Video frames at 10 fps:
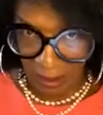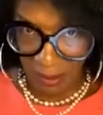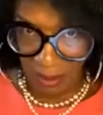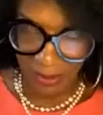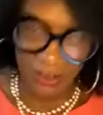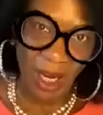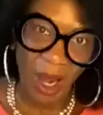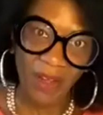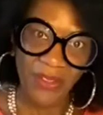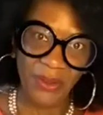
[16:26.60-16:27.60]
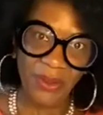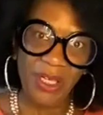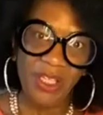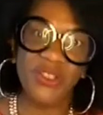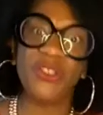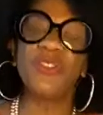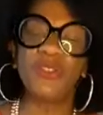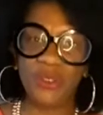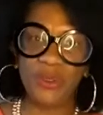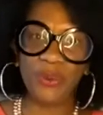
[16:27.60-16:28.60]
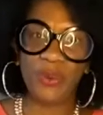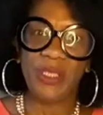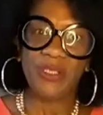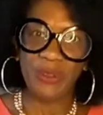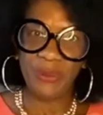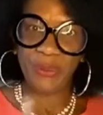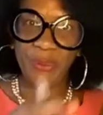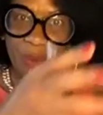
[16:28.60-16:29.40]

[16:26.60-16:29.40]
published author should do to